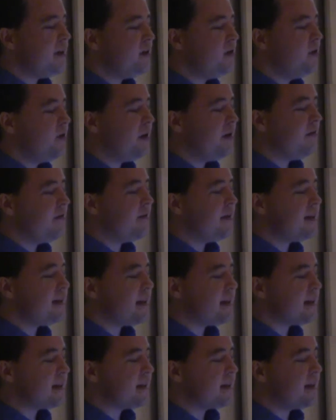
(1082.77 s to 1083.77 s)
intuitive
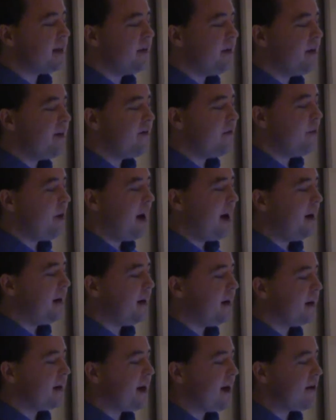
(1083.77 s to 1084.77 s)
physics, theory of
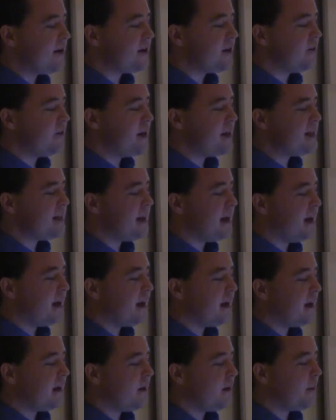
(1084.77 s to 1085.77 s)
mind, and causal
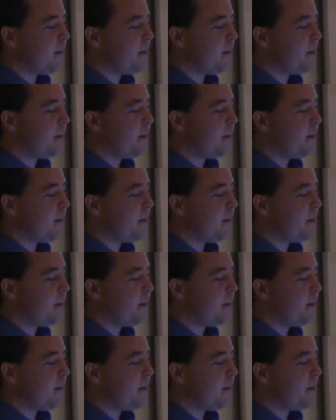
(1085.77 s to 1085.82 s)
reasoning.